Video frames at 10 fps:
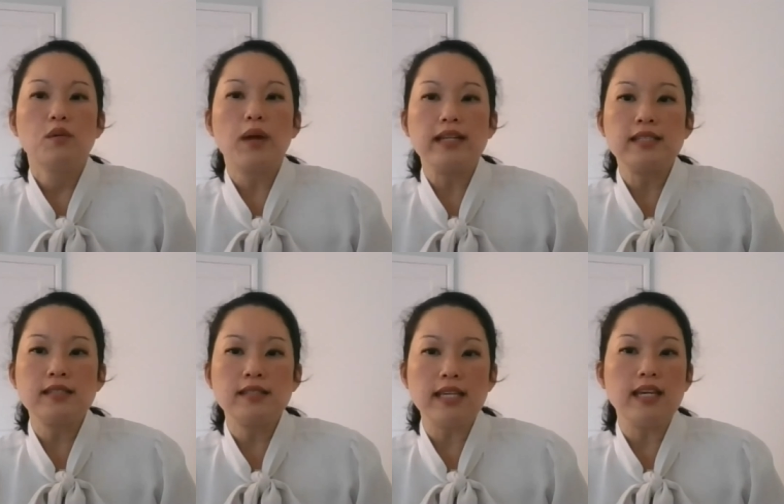right,
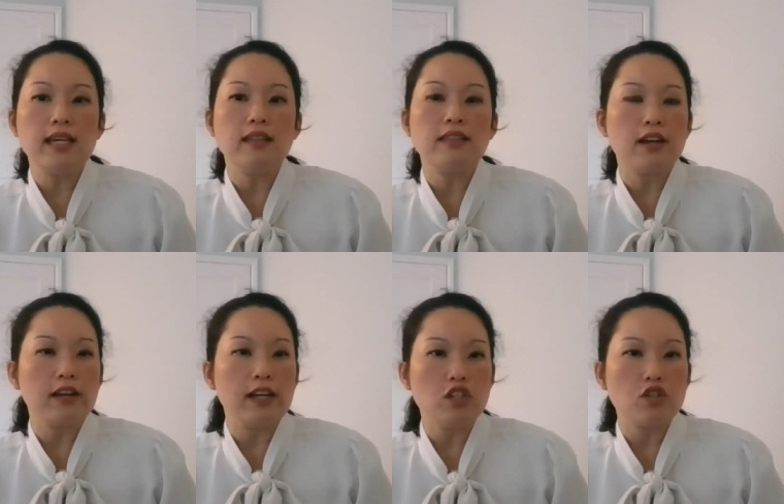see
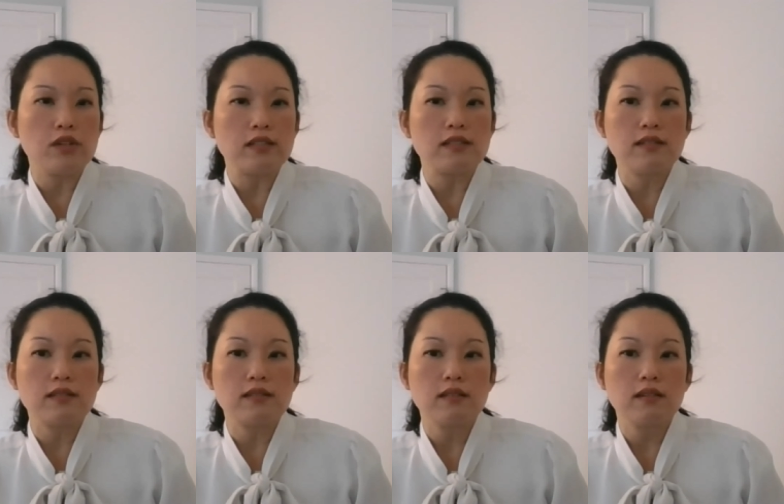their
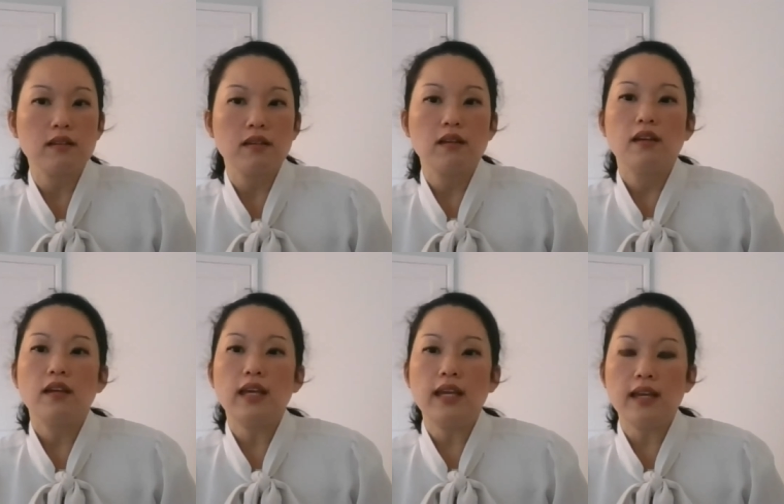interests
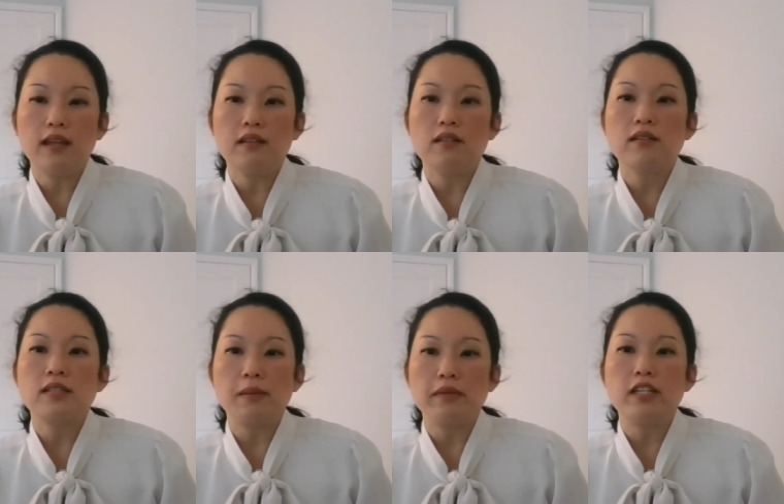in
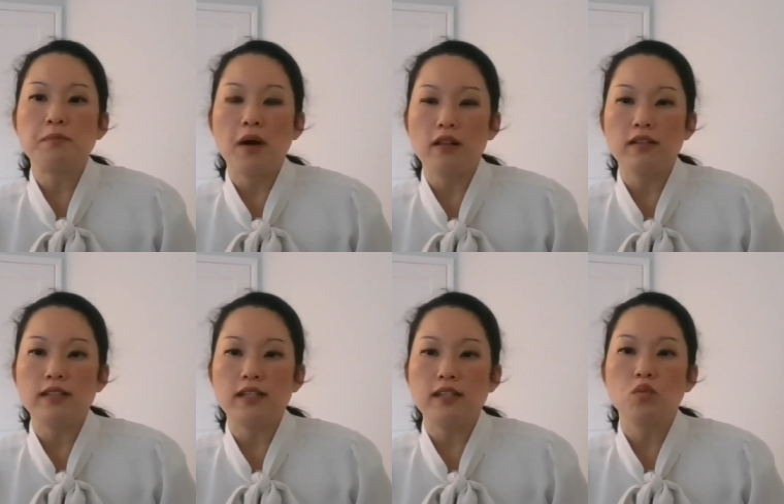some of these
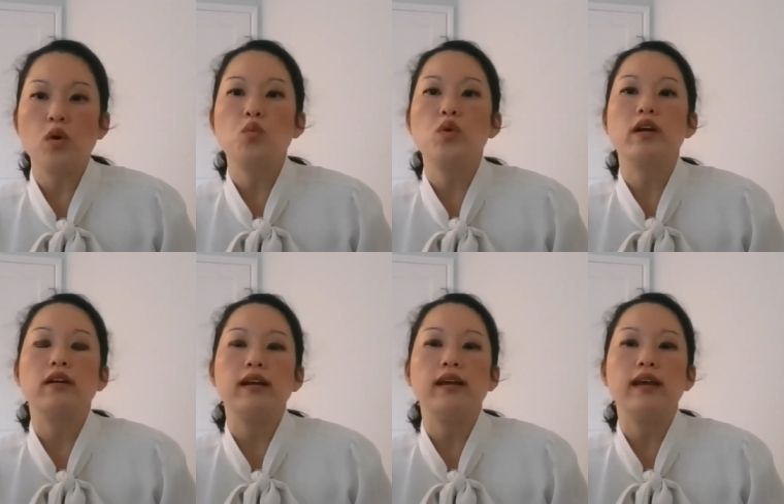policies when
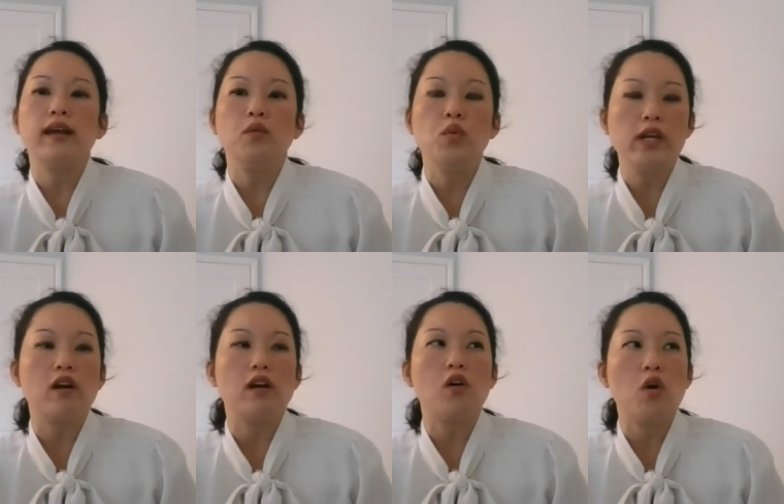we're, we
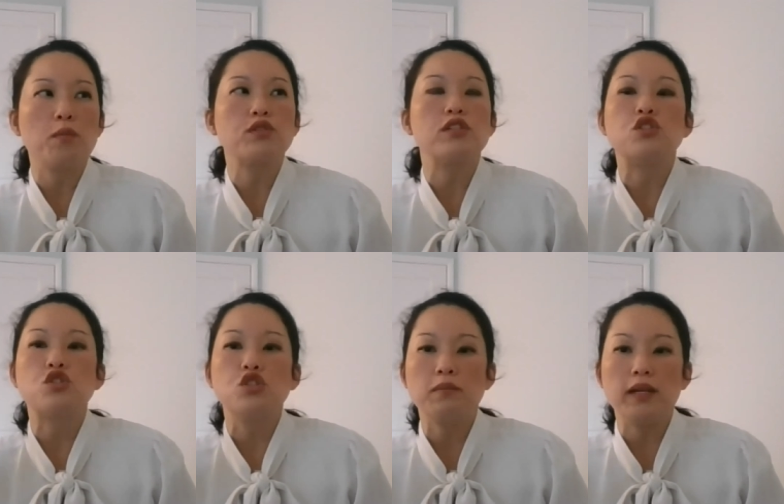are almost
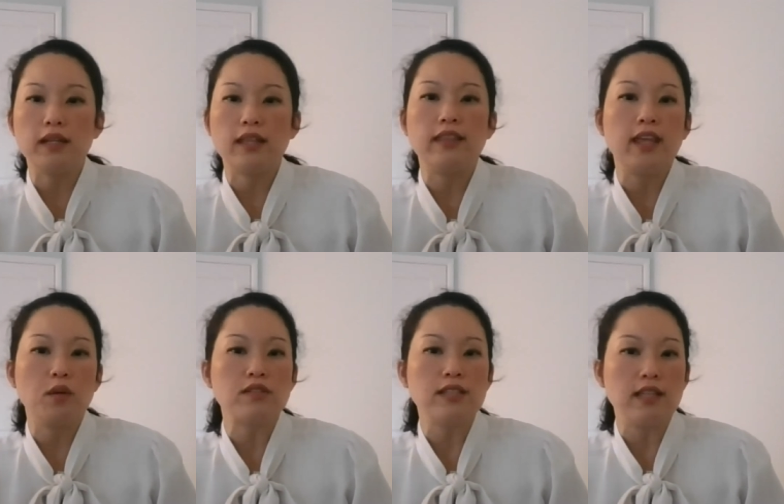assuming that they
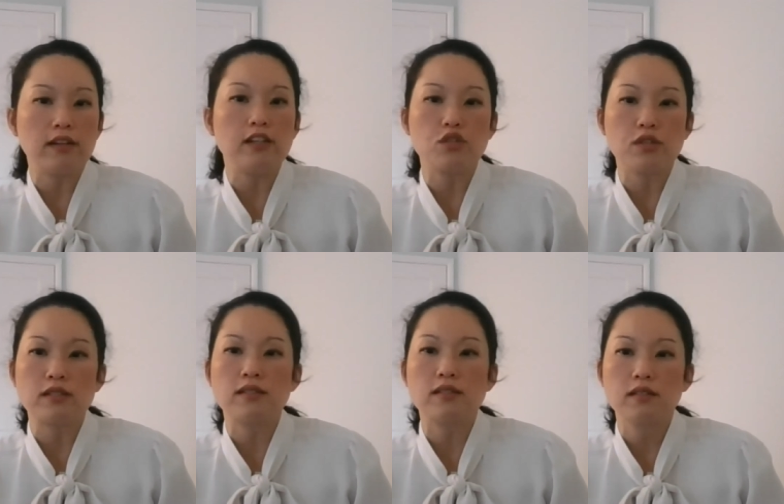will see their
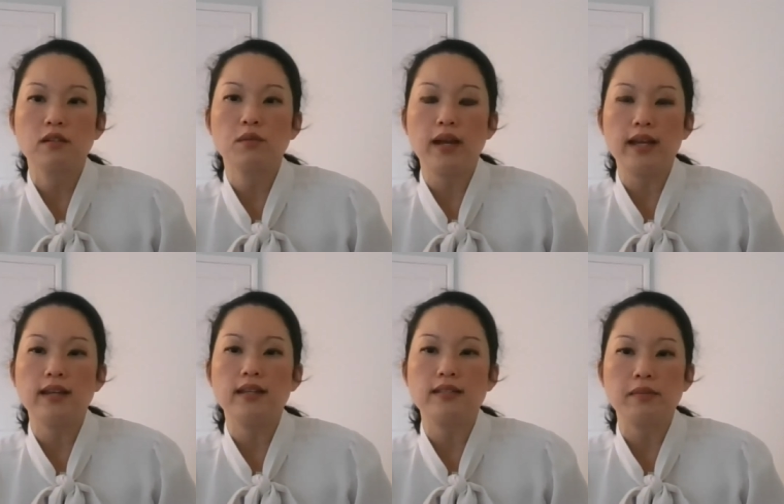interests, right,
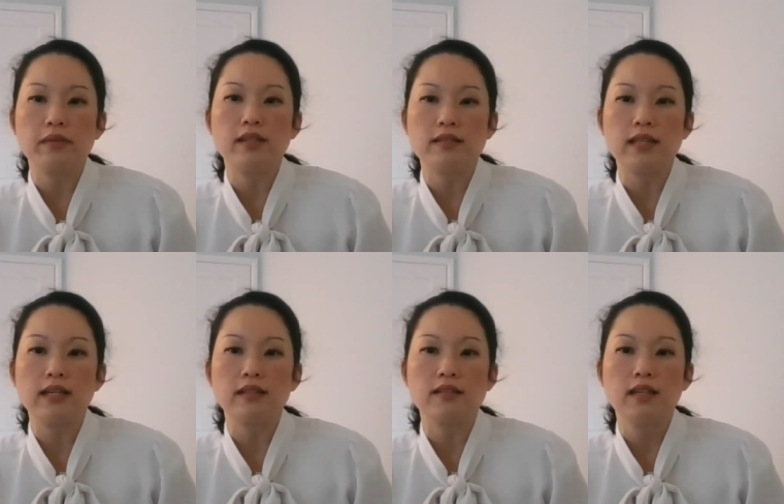in some of these
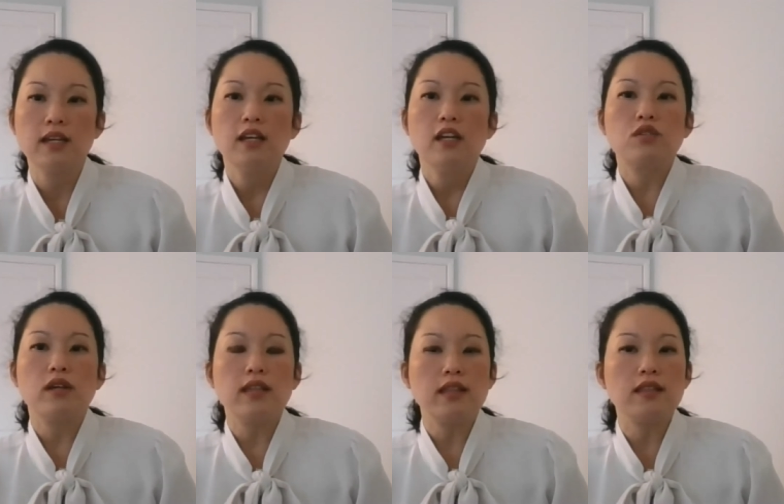things. So
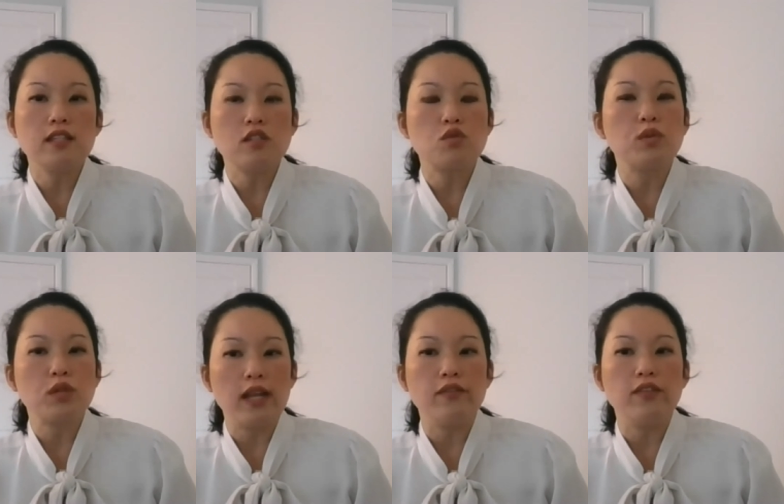I think that this is
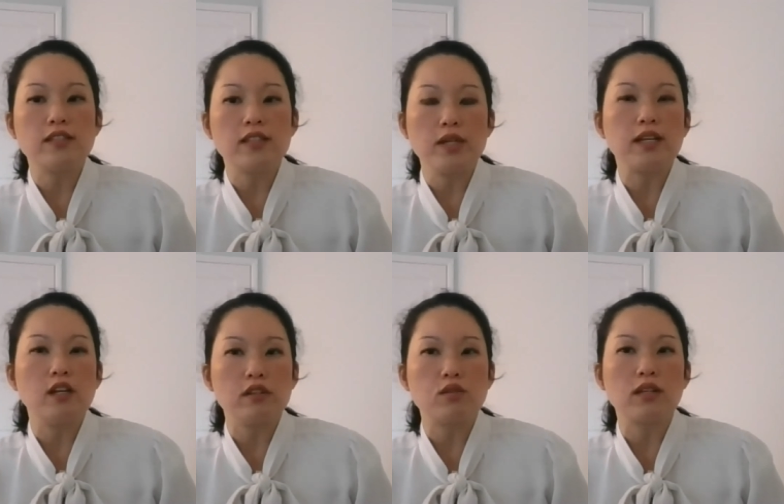was kind of, in some ways, I
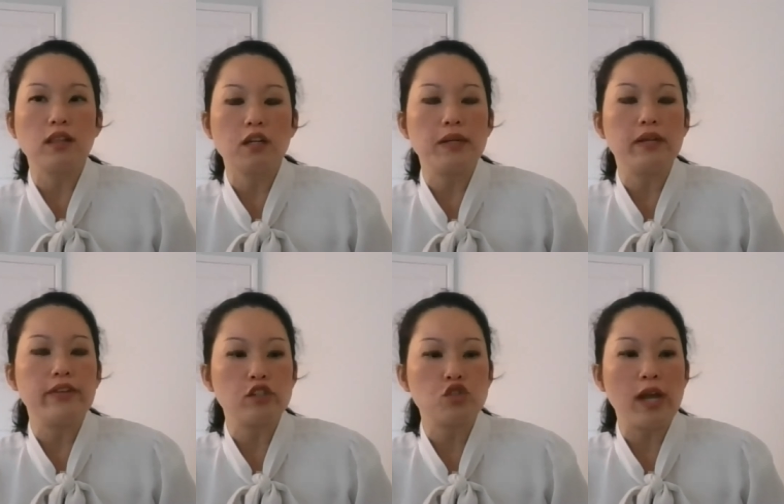know this was a little bit of an
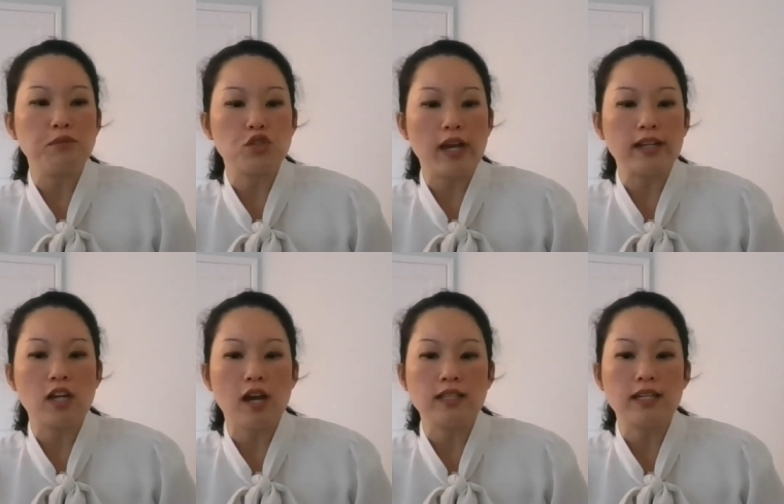extra abstract
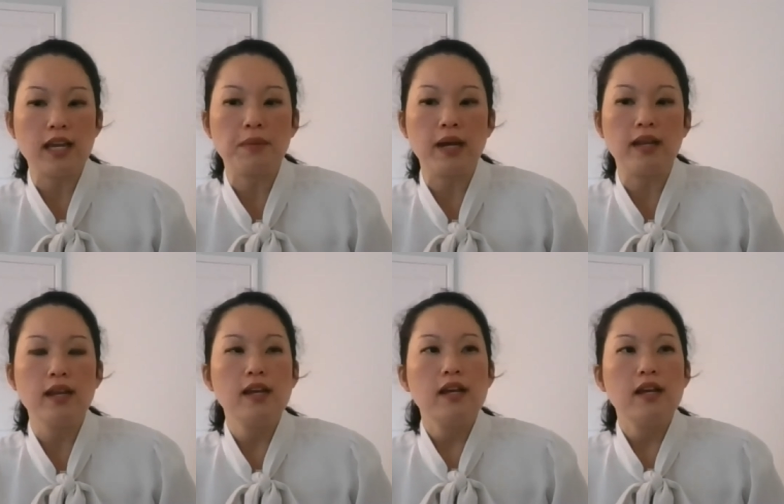talk today, but